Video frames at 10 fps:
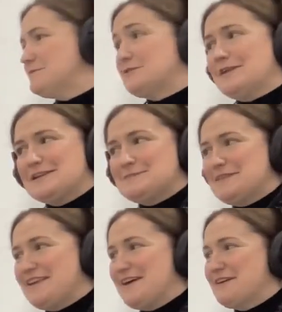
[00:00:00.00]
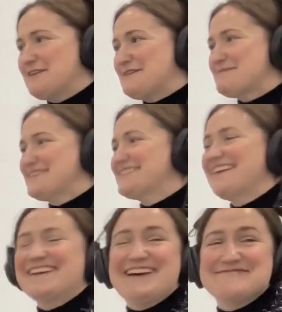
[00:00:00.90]
Don't ask me the acronym because I
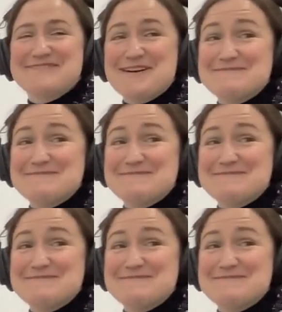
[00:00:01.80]
don't have them all